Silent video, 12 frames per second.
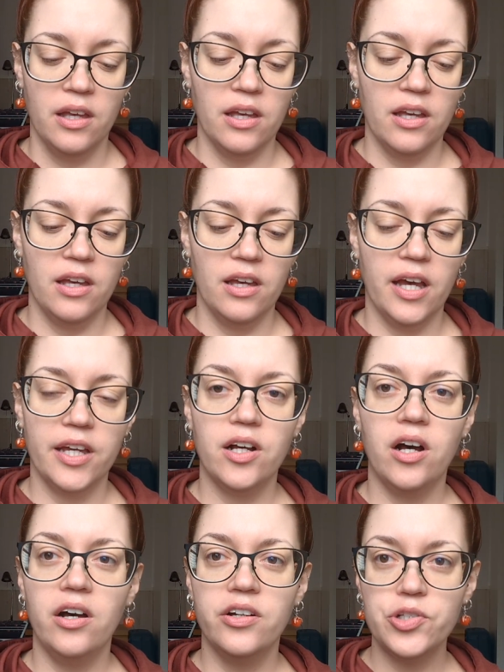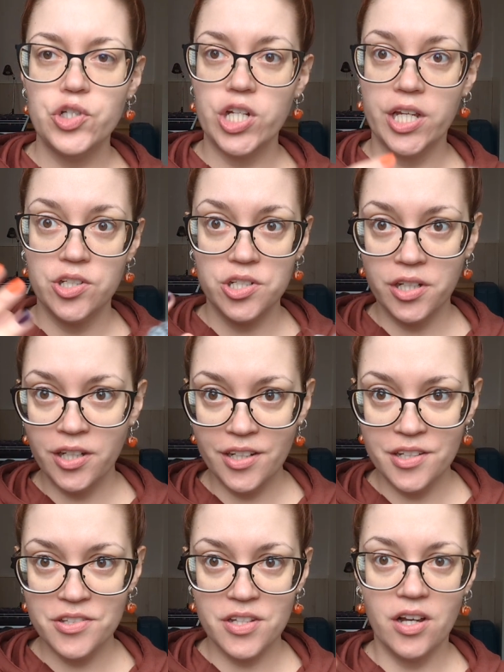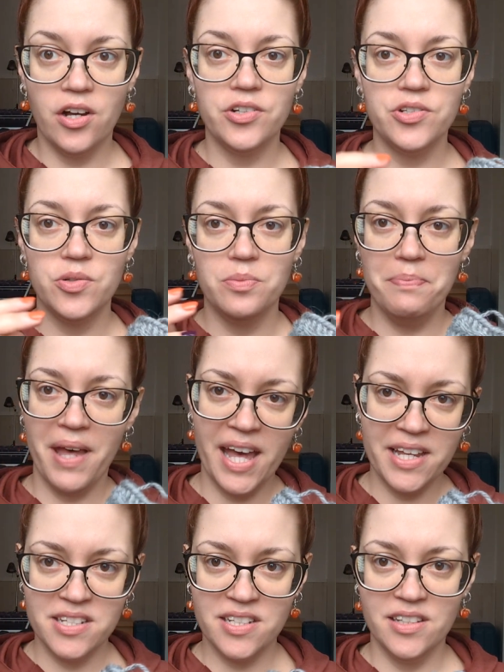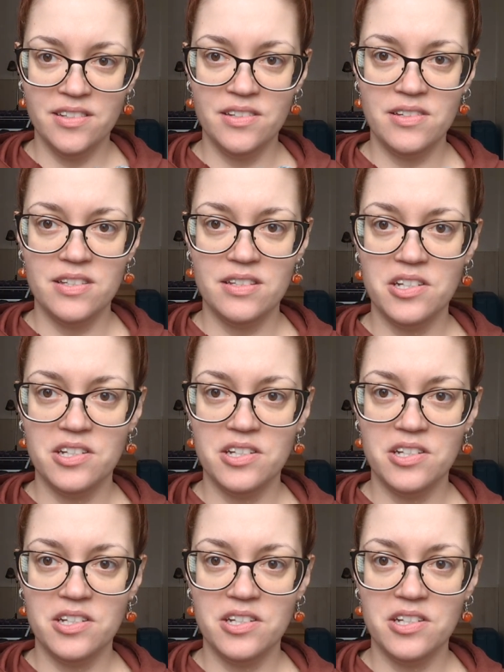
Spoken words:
I can't change colors, I can't do patterns,